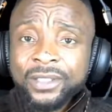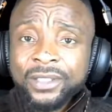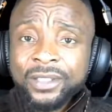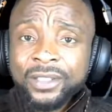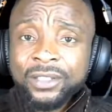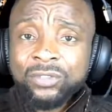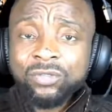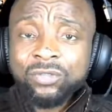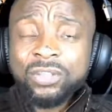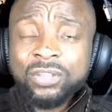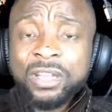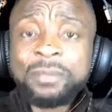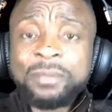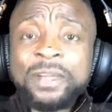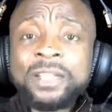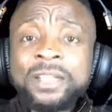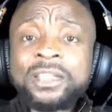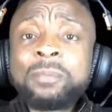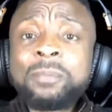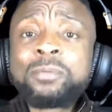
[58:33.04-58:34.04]
So they
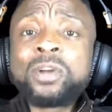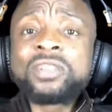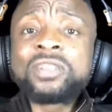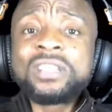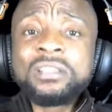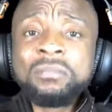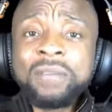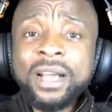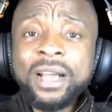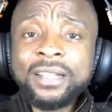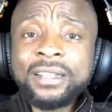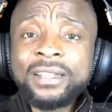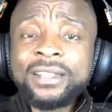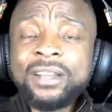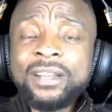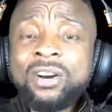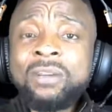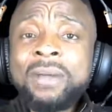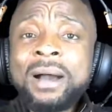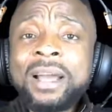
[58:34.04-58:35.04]
brought him back. They say,
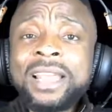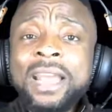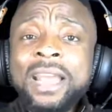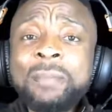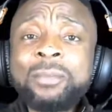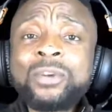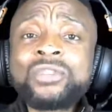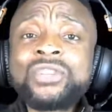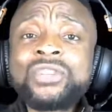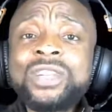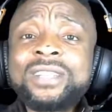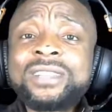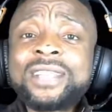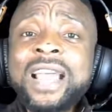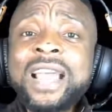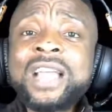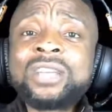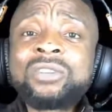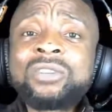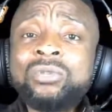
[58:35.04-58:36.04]
come on and help us
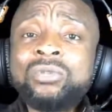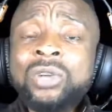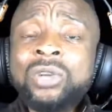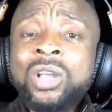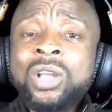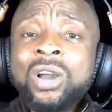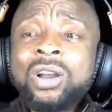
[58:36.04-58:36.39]
recycle.